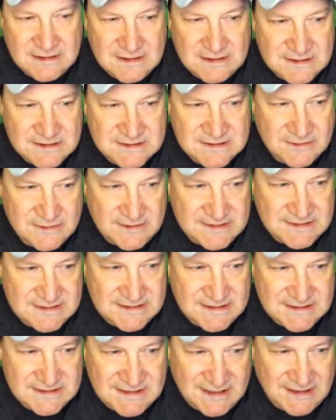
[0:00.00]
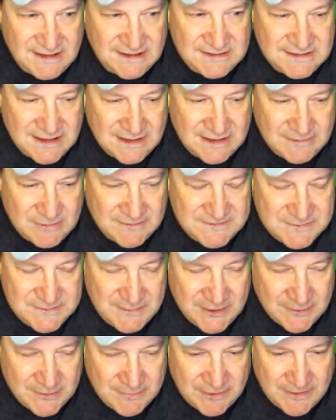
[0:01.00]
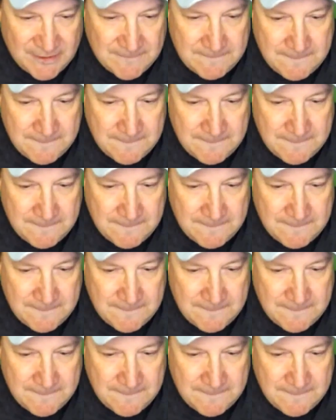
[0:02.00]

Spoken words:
So he's taking time off to help her.